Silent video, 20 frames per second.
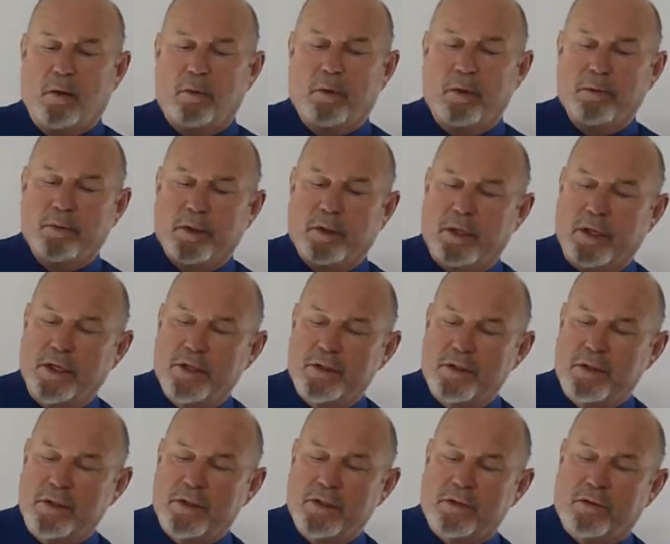we would
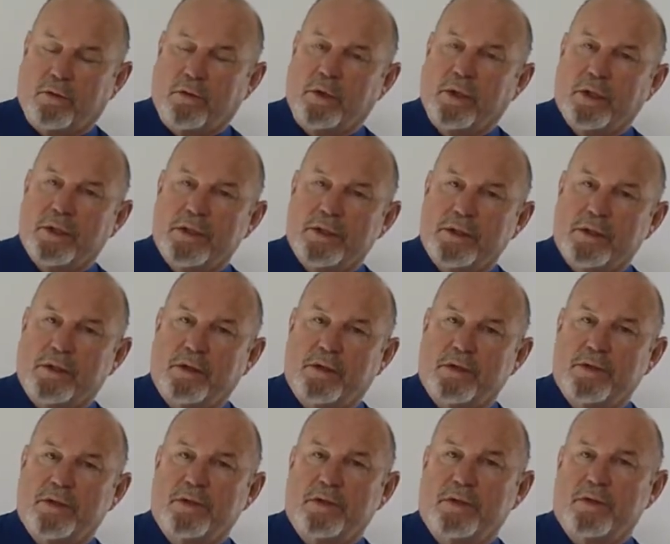laser these organs and
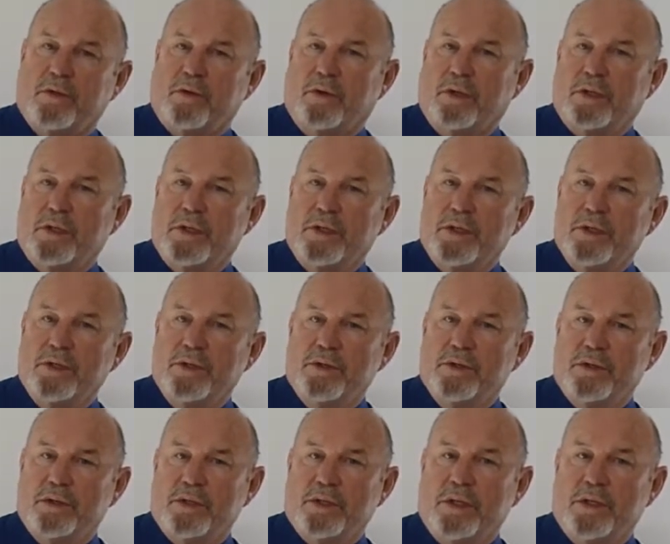also these organ
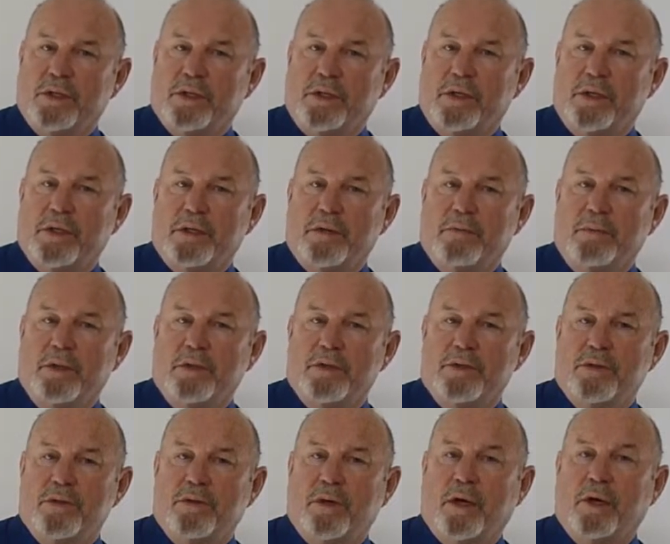tissues essentially as a means
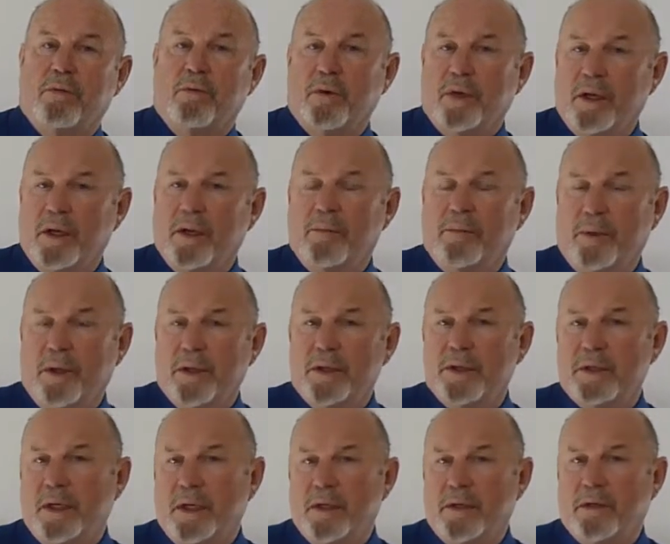to try to
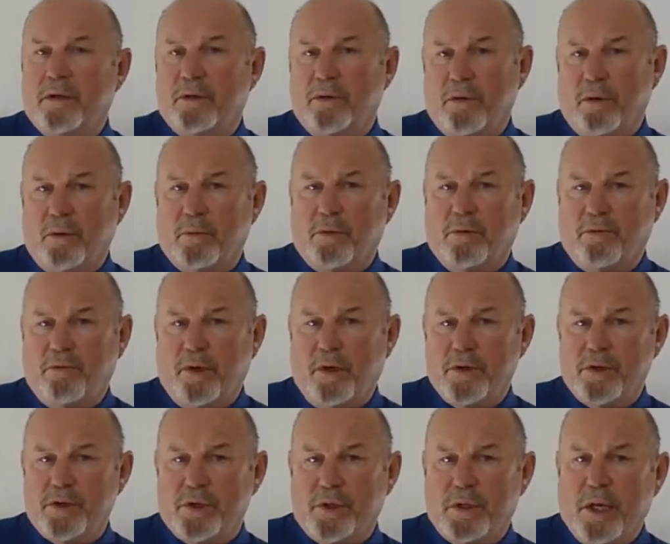rehabilitate their normal
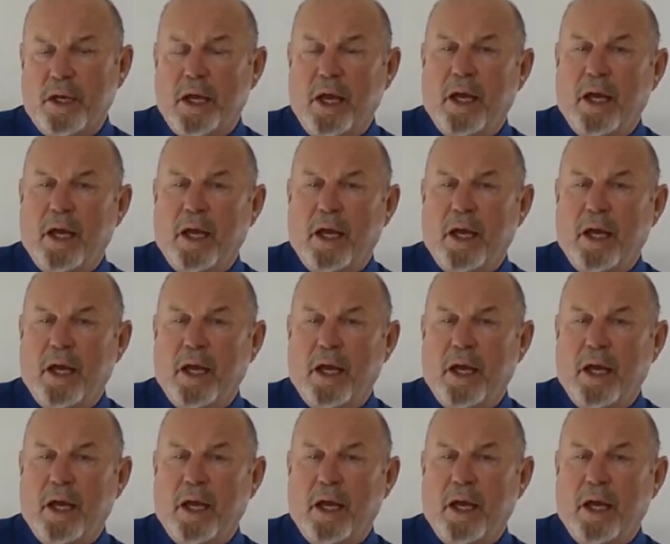function